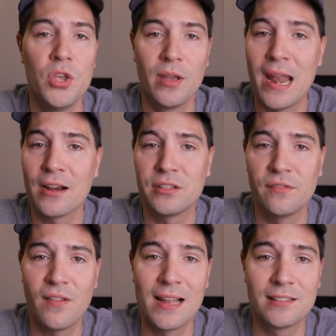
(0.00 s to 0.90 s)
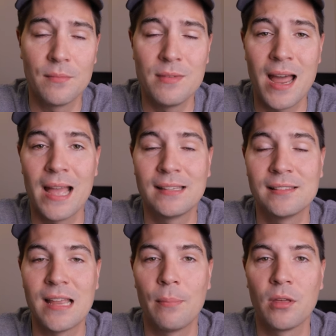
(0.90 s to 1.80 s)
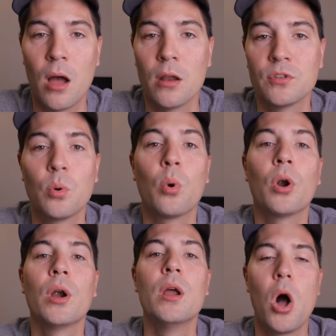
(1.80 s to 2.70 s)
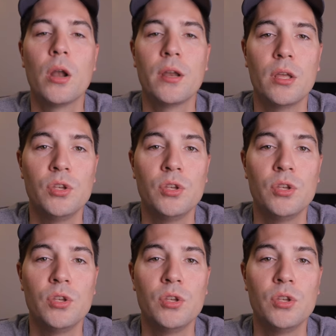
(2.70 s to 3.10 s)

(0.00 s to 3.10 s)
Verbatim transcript: you can actually find some nice depth contour on